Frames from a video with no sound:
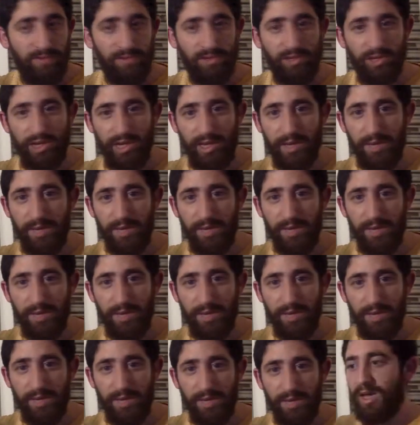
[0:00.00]
Jay.
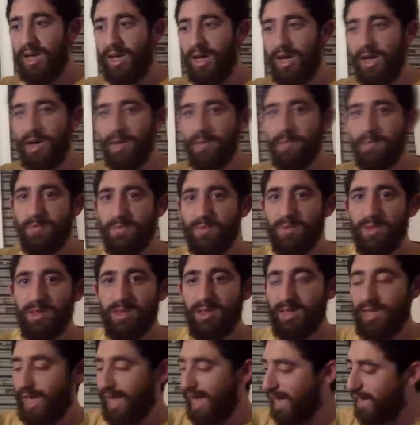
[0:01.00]
And
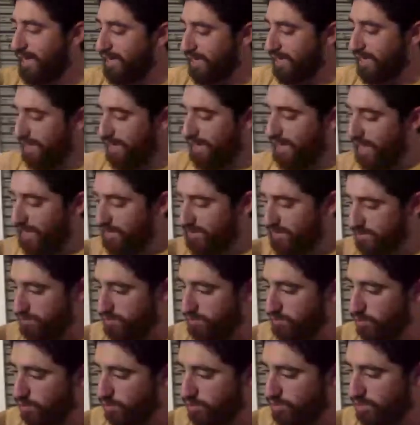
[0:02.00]
it has some
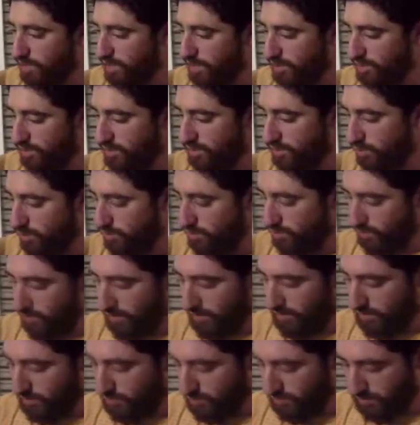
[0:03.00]
small changes also in
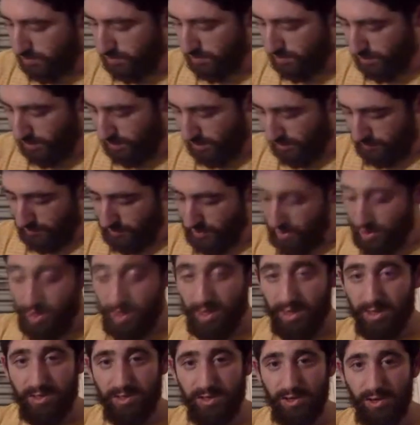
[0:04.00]
its usability.
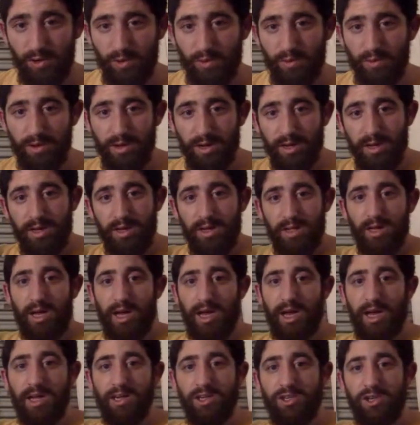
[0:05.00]
So
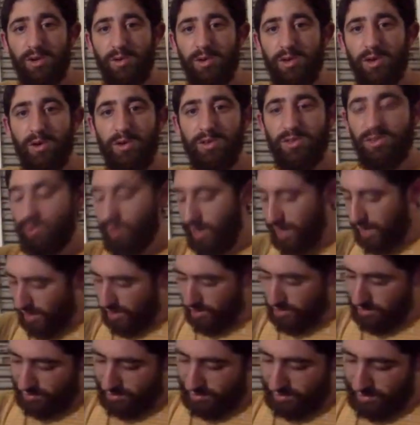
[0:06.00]
Joey also
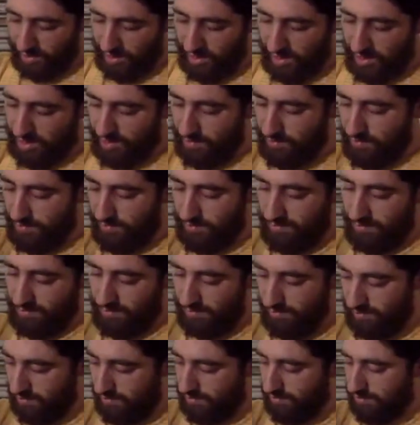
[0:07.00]
has
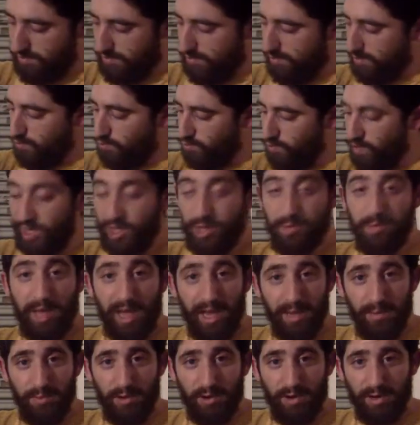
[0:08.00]
reach
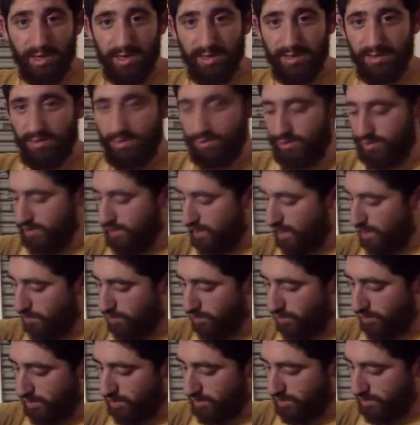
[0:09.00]
back pockets or side
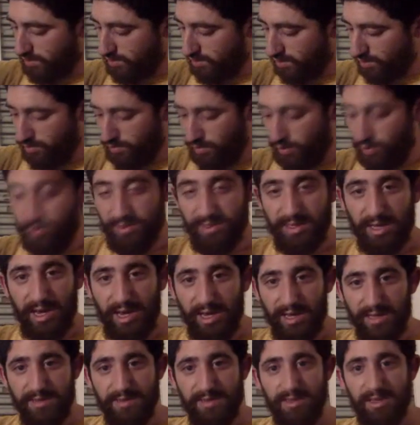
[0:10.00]
pockets on both
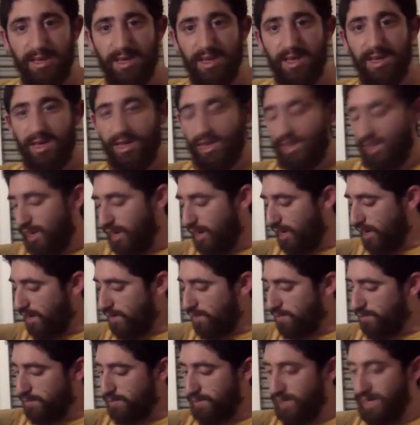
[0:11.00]
sides,
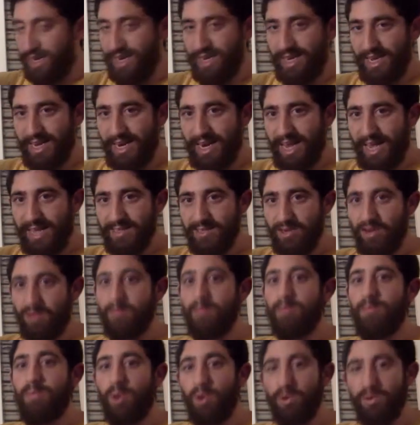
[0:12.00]
but it has it
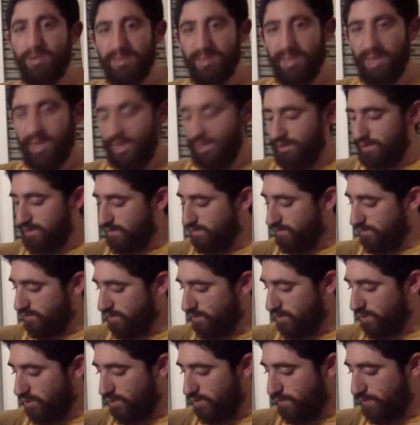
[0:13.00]
on both sides.
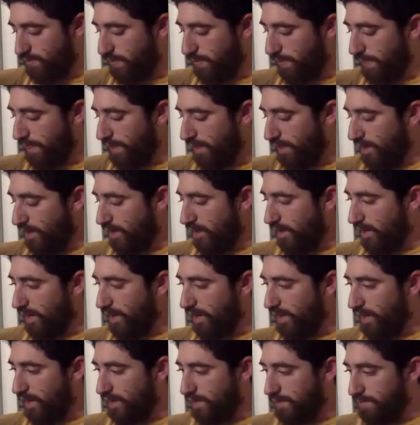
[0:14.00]
So
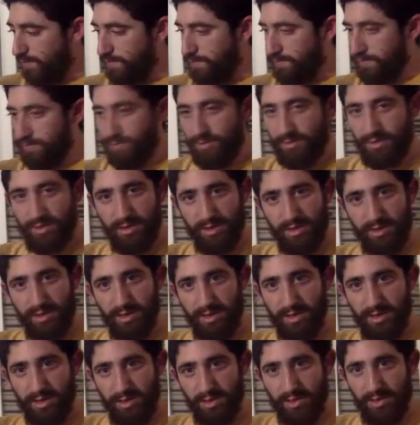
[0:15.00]

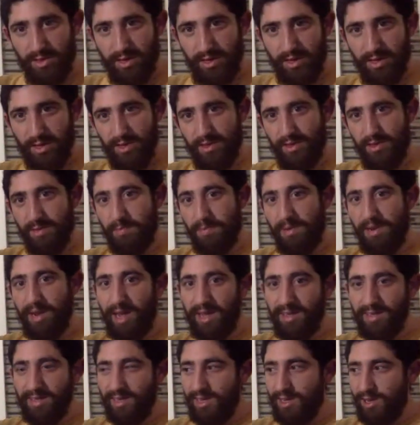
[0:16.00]
the
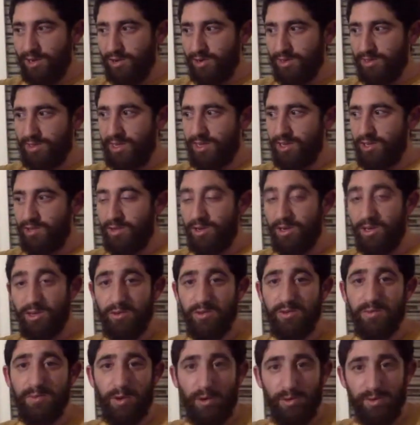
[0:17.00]
plus here is that you can
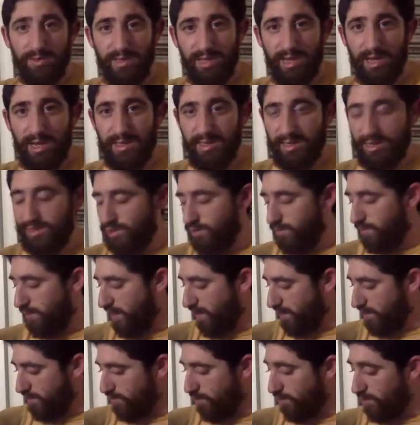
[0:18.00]
use both sides as your
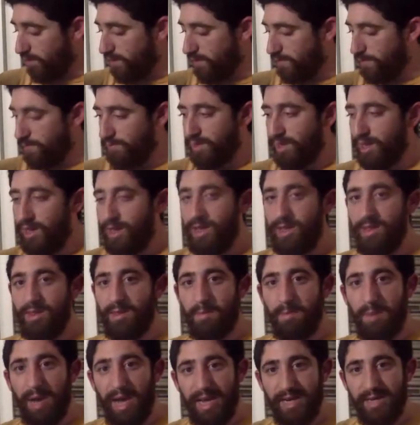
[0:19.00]
pants pocket. The
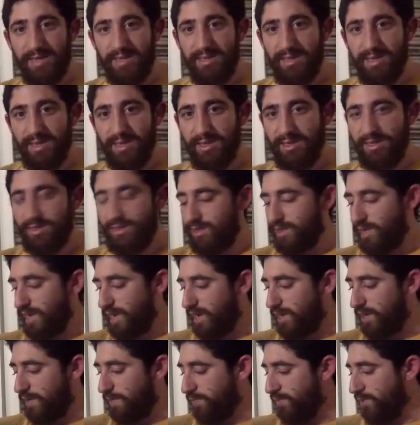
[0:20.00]
minus is
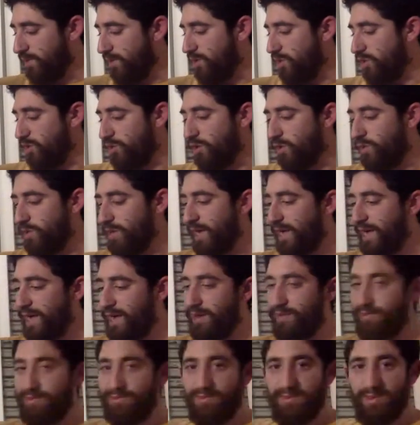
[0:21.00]
that you don't
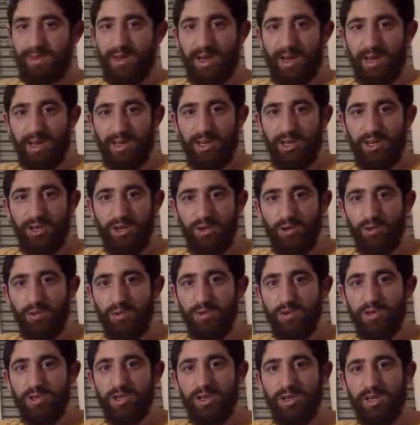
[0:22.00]
have a
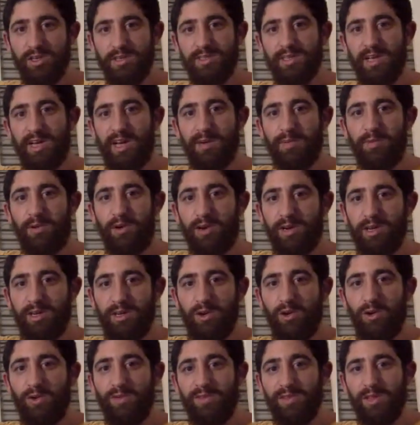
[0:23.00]
huge side pocket
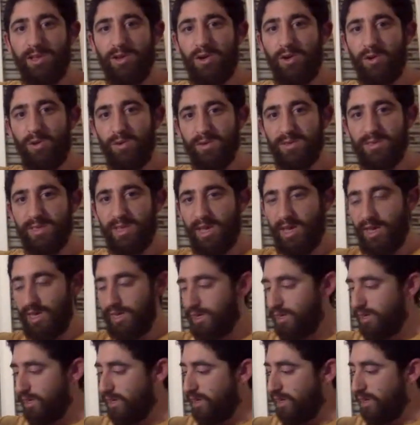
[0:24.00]
over the whole
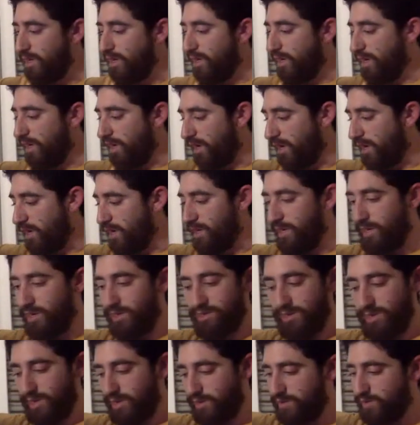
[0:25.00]
side.
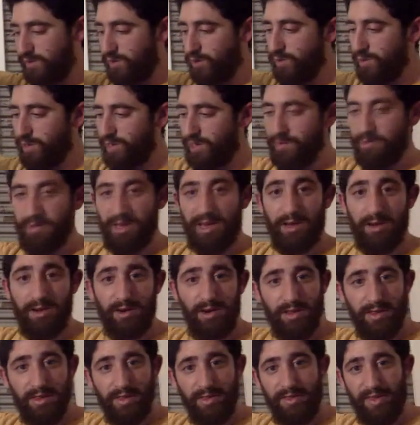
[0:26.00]
It's only about
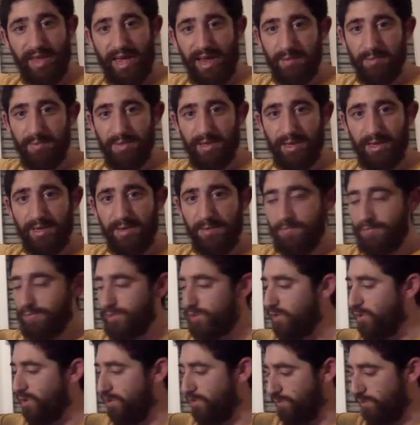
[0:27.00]
that big
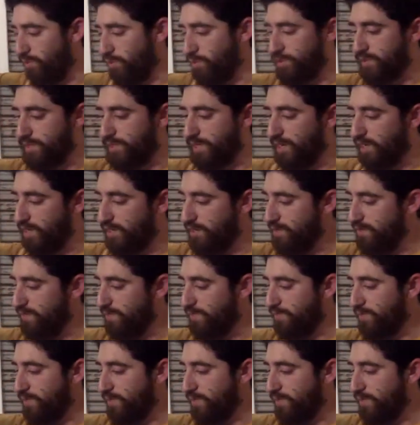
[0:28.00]
on both sides.